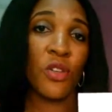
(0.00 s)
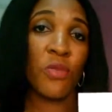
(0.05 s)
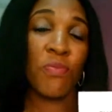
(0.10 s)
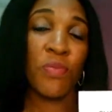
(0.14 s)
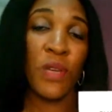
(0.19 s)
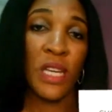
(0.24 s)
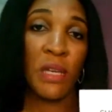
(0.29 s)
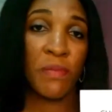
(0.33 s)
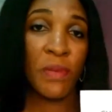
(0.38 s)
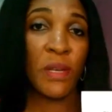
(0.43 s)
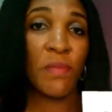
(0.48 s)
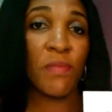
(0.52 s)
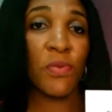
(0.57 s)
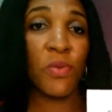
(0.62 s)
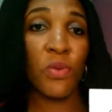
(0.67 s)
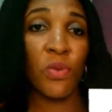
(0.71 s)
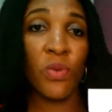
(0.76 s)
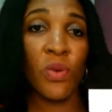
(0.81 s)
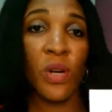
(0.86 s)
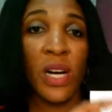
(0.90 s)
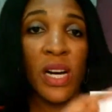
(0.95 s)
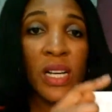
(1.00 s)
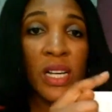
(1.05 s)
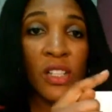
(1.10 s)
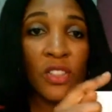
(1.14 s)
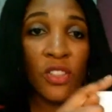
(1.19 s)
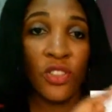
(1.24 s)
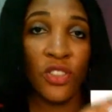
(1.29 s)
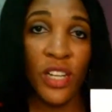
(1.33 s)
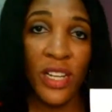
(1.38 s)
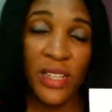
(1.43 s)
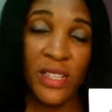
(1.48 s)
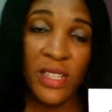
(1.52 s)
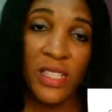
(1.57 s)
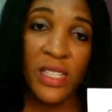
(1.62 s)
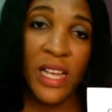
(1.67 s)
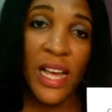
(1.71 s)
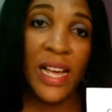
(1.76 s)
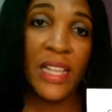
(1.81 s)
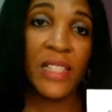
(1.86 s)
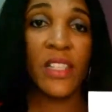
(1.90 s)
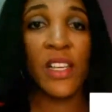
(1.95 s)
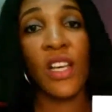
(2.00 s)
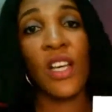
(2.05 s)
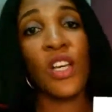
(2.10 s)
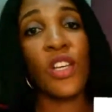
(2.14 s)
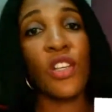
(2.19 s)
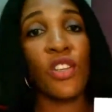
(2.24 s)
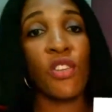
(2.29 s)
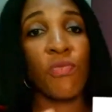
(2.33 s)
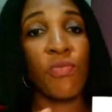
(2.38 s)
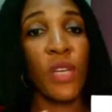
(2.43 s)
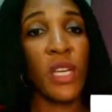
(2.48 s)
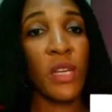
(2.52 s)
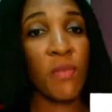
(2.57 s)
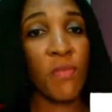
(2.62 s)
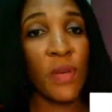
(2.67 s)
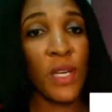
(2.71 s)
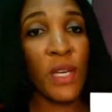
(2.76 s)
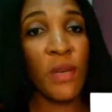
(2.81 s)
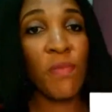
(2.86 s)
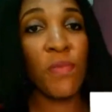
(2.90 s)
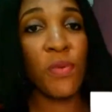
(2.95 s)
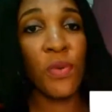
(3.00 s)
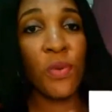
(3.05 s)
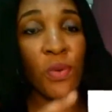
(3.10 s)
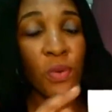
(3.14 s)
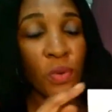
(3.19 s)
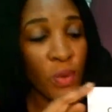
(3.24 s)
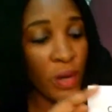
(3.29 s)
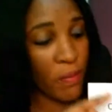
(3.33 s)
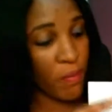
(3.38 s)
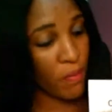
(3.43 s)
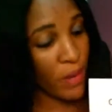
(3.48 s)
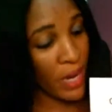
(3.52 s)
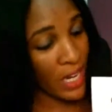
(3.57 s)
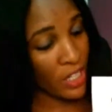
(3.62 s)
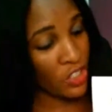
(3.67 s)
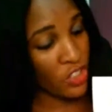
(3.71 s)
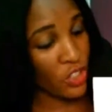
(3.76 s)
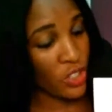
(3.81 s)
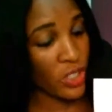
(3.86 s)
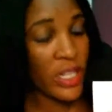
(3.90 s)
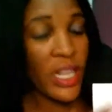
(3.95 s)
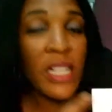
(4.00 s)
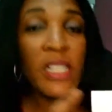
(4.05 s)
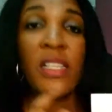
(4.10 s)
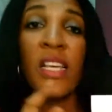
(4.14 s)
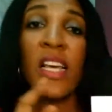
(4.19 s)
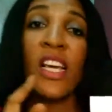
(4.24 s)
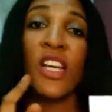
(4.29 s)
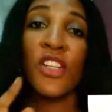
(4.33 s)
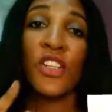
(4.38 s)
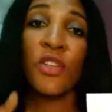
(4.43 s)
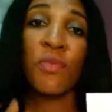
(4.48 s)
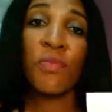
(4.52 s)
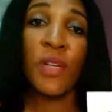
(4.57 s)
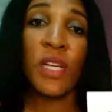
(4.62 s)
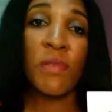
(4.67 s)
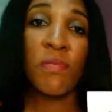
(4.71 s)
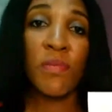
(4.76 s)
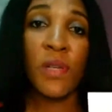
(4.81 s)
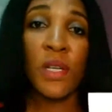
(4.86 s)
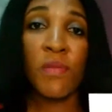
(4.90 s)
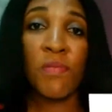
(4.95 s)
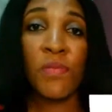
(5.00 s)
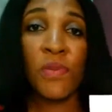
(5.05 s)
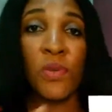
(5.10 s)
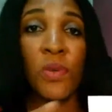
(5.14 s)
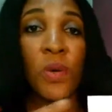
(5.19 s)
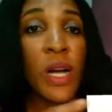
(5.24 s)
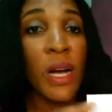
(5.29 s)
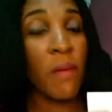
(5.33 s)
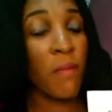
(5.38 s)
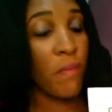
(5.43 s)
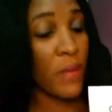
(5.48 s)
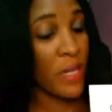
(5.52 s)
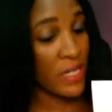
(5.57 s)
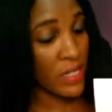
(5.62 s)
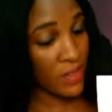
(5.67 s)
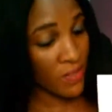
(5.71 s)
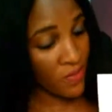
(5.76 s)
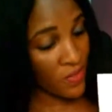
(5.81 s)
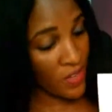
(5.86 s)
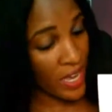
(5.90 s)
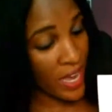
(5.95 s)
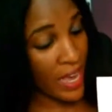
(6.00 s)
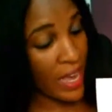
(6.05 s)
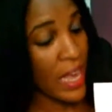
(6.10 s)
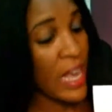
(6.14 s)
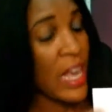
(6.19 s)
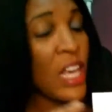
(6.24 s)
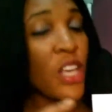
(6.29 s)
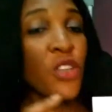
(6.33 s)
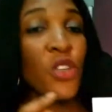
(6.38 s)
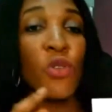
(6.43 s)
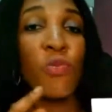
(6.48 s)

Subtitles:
You pick people who are interested. You pick people who are passionate. You pick people who can persevere.